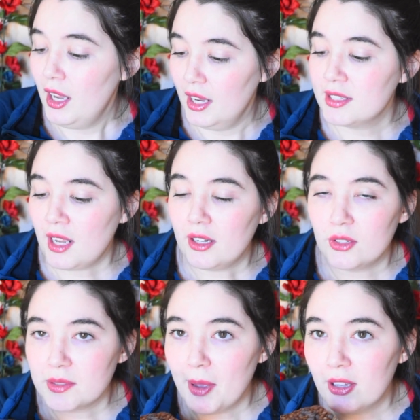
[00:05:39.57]
And it's got a
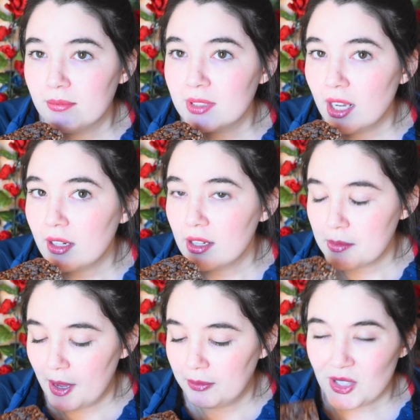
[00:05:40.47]
good smell, it's got a good
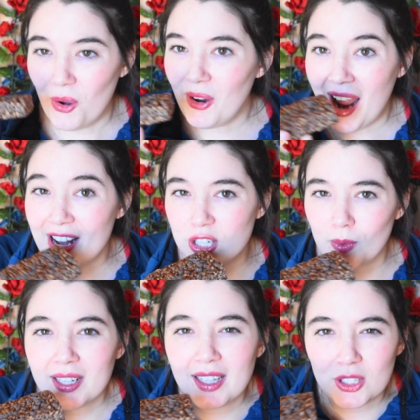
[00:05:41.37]
smell. So, okay, I just
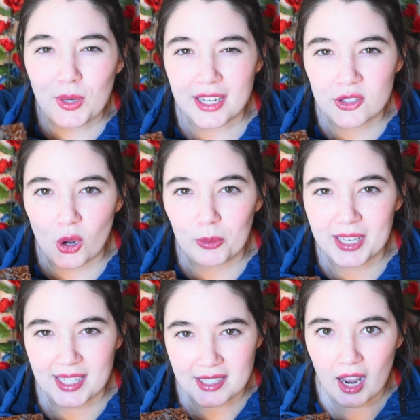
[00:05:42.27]
wanna let you guys know
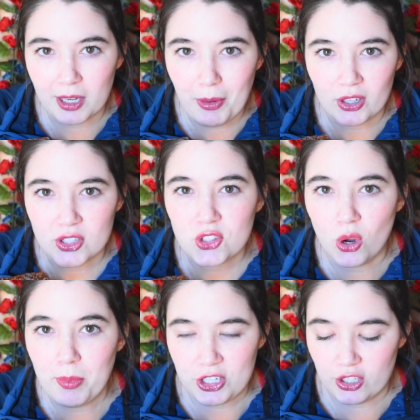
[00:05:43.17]
because I talk about it
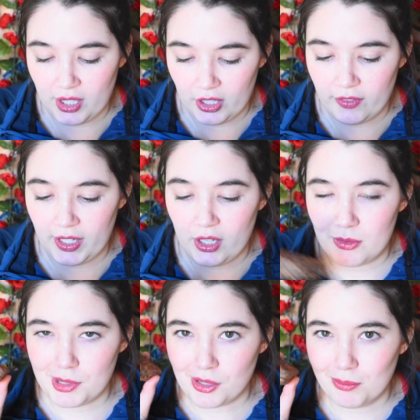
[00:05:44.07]
so much in the other
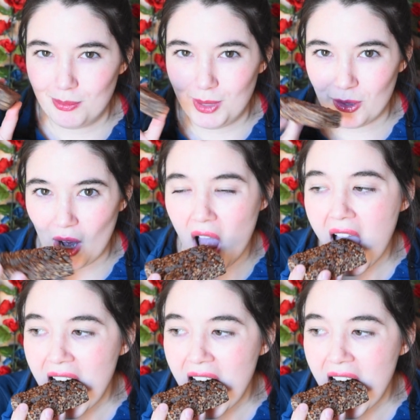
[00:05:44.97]
video. So, here we go.